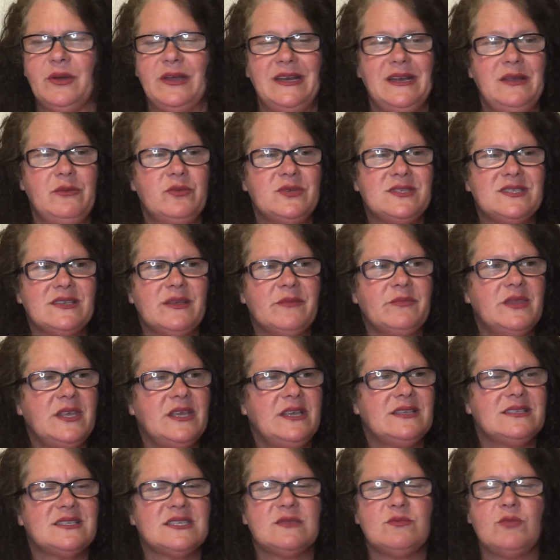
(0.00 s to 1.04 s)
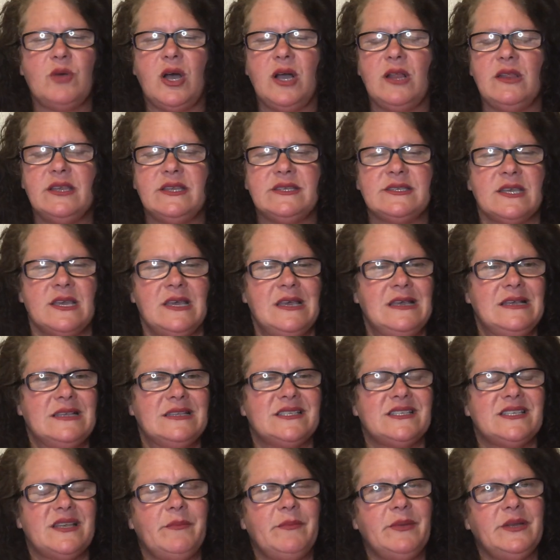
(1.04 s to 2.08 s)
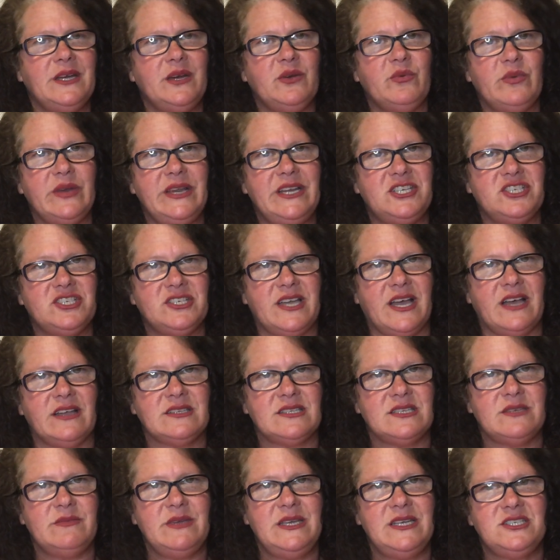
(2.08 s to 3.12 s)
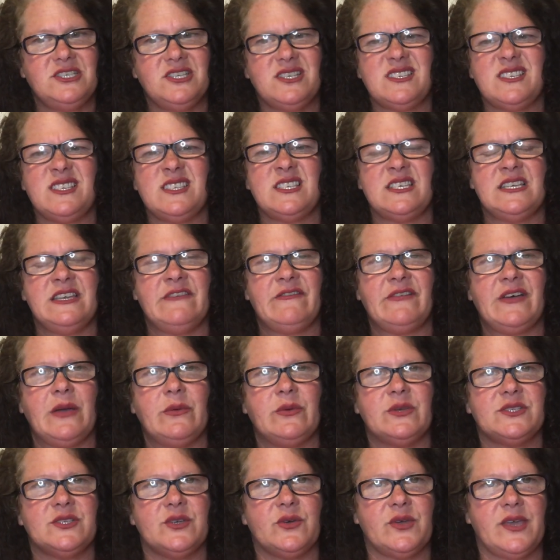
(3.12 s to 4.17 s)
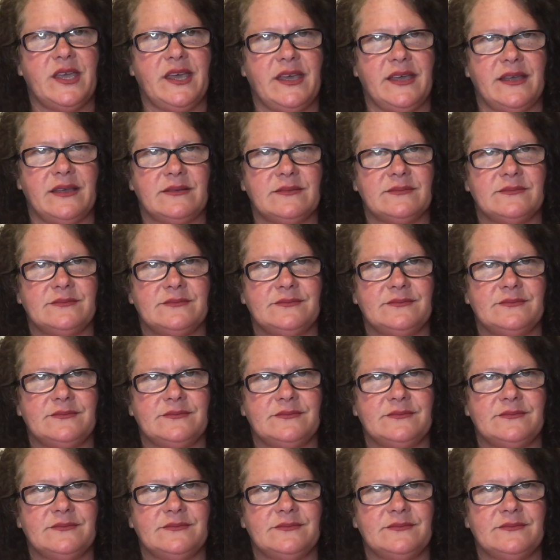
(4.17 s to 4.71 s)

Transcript: and it was something as small as somebody reached out to me just to see if I was okay.